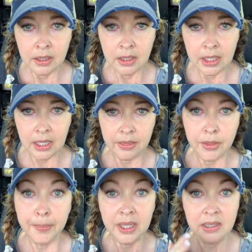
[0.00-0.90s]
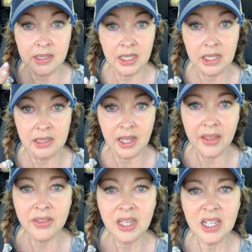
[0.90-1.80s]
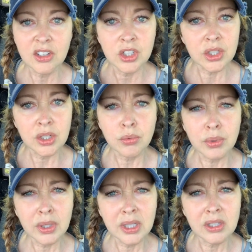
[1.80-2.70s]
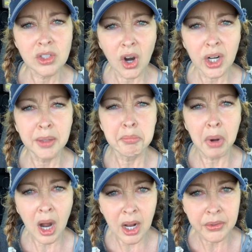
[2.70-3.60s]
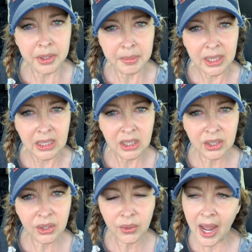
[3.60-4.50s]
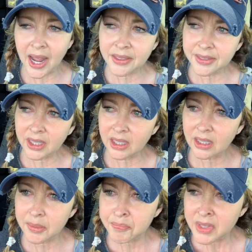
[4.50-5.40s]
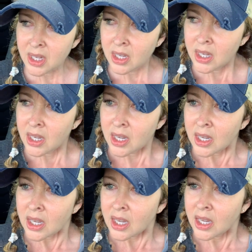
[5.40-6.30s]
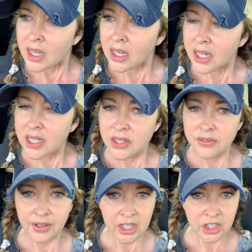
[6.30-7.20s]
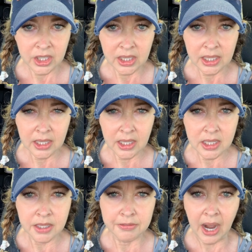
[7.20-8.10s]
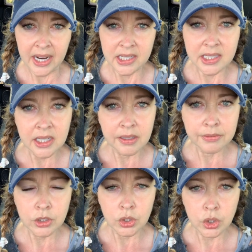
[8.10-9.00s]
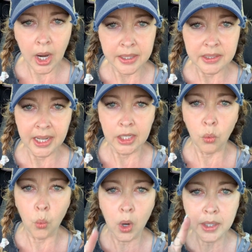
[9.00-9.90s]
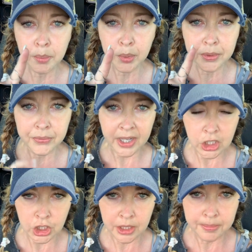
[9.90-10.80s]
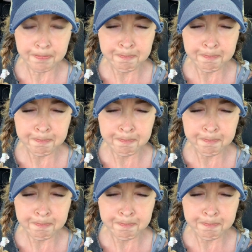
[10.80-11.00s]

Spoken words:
in the big cities? And then it really started bothering me. I think it is very divisive to try to take one profession